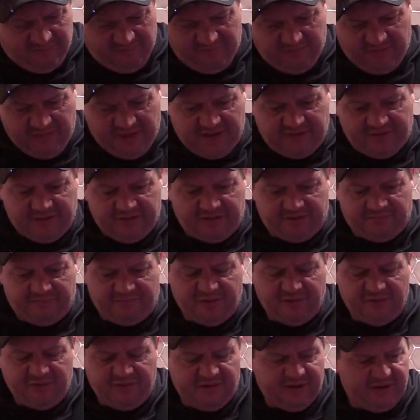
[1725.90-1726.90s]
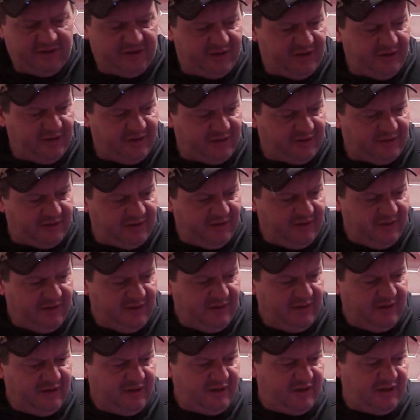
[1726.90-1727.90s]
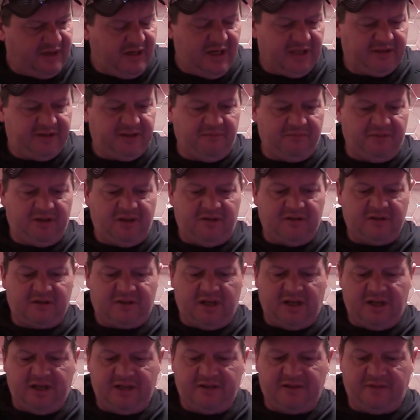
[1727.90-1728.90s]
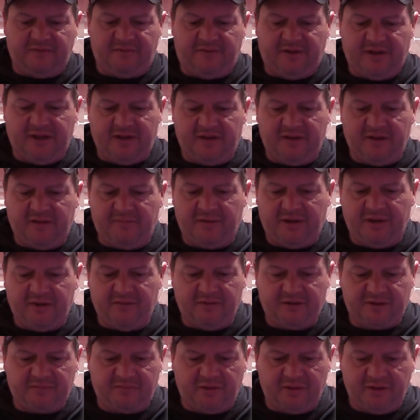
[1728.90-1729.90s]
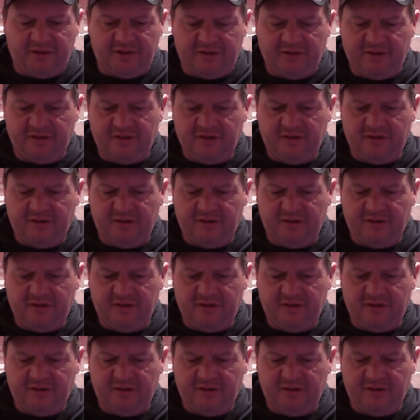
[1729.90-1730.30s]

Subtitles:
Man, the spoon has just got them all kinds of fired up here this morning.